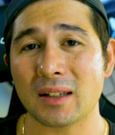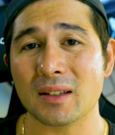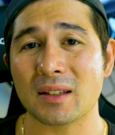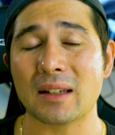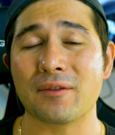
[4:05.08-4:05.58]

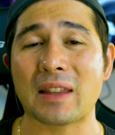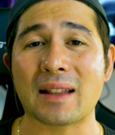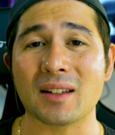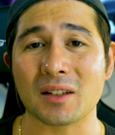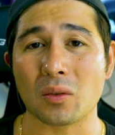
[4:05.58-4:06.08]
is if
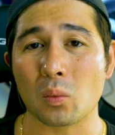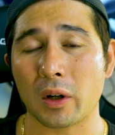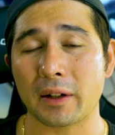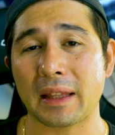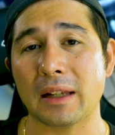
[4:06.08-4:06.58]
that doesn't
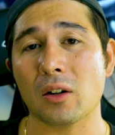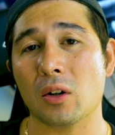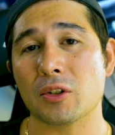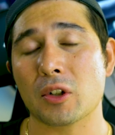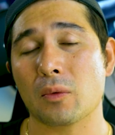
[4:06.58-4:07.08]
work, they
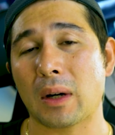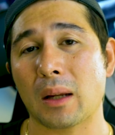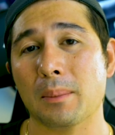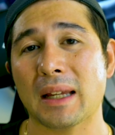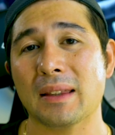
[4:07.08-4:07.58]
also
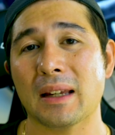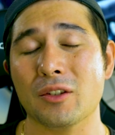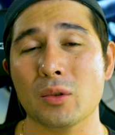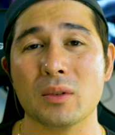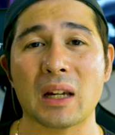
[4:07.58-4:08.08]
recommend a
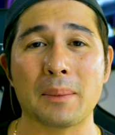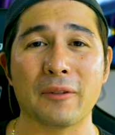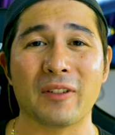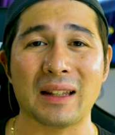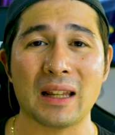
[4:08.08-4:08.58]
new type
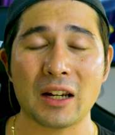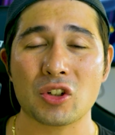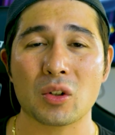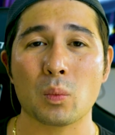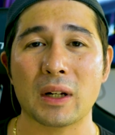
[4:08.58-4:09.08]
of
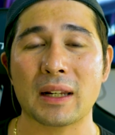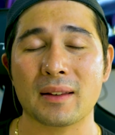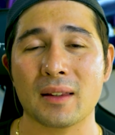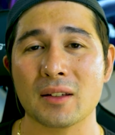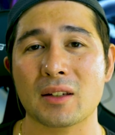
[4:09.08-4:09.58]
connection when
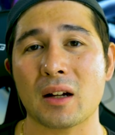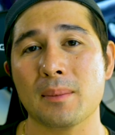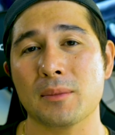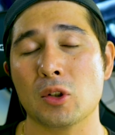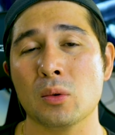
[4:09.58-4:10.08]
it does
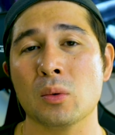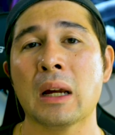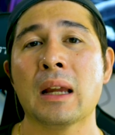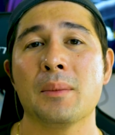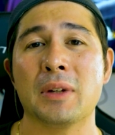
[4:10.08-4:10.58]
come to
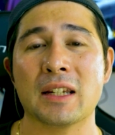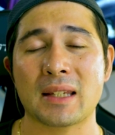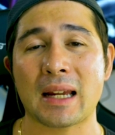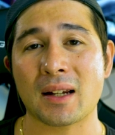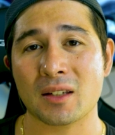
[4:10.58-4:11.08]

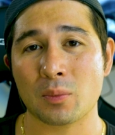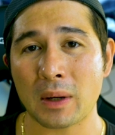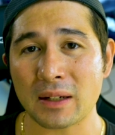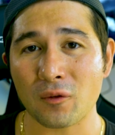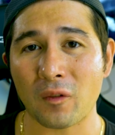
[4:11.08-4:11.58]
PCI
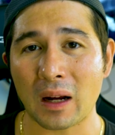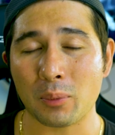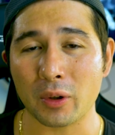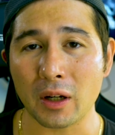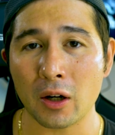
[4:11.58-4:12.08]
Express
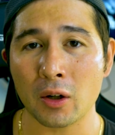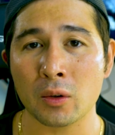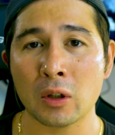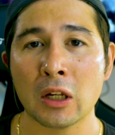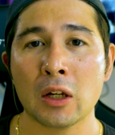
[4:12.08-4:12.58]

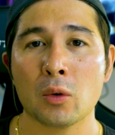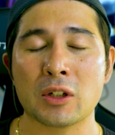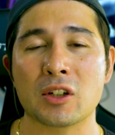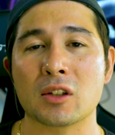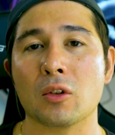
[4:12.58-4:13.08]
5.0
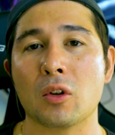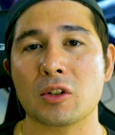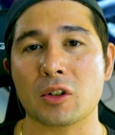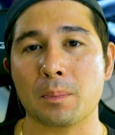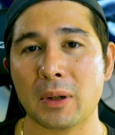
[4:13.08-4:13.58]
which is a
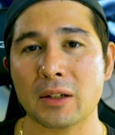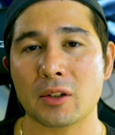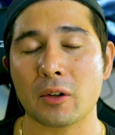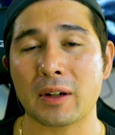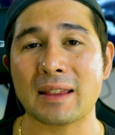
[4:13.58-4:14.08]
larger bus
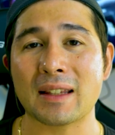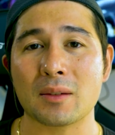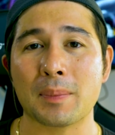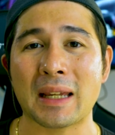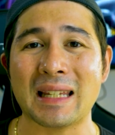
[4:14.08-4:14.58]
so it can
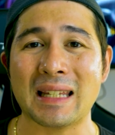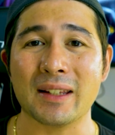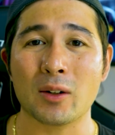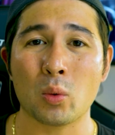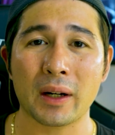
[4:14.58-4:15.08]
dissipate
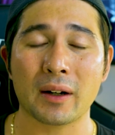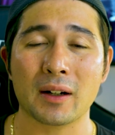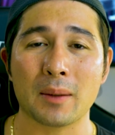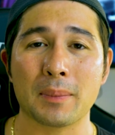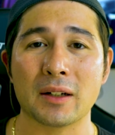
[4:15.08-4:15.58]
heat quicker
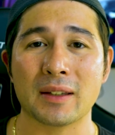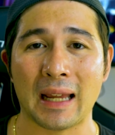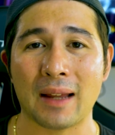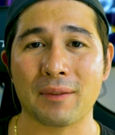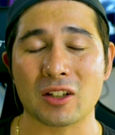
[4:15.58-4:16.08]
compared to
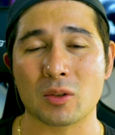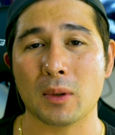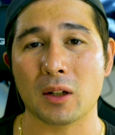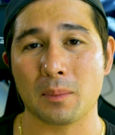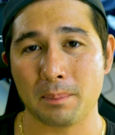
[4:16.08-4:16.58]
having a
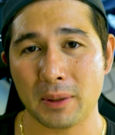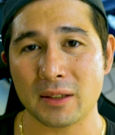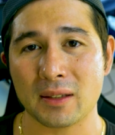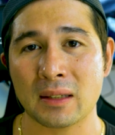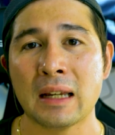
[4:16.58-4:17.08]
smaller
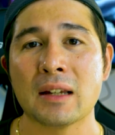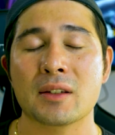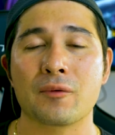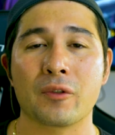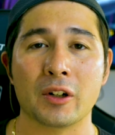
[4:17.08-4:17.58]
bus
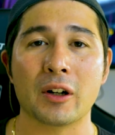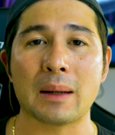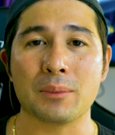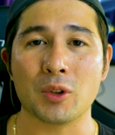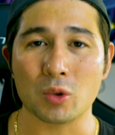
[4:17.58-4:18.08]
for your
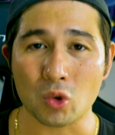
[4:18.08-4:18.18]
M2